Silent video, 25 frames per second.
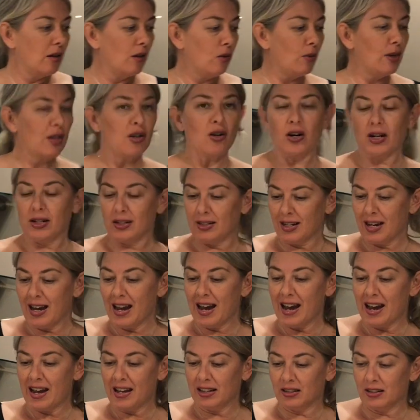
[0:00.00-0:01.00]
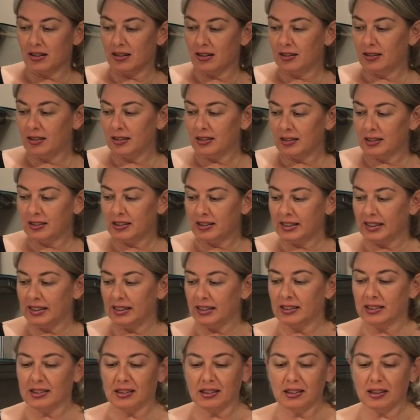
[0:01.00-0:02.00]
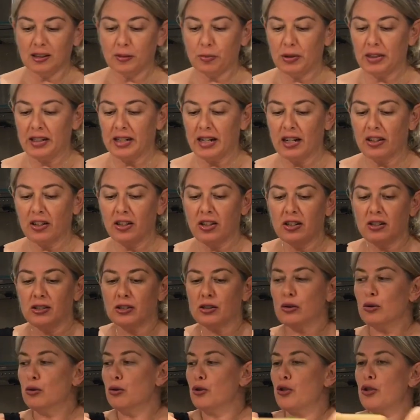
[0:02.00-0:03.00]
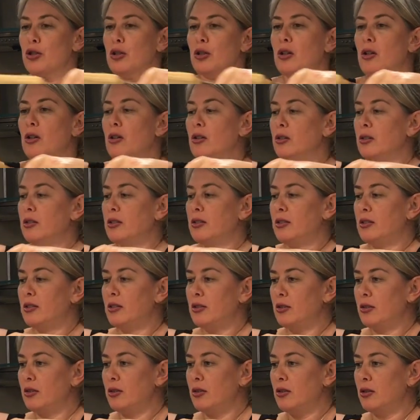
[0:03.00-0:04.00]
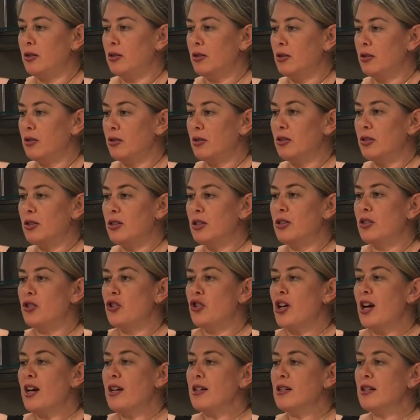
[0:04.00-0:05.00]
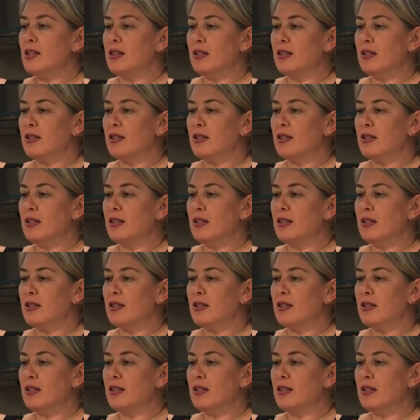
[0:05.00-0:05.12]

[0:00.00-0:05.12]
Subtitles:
We're going to add 6 spring onions or shallots to the jug.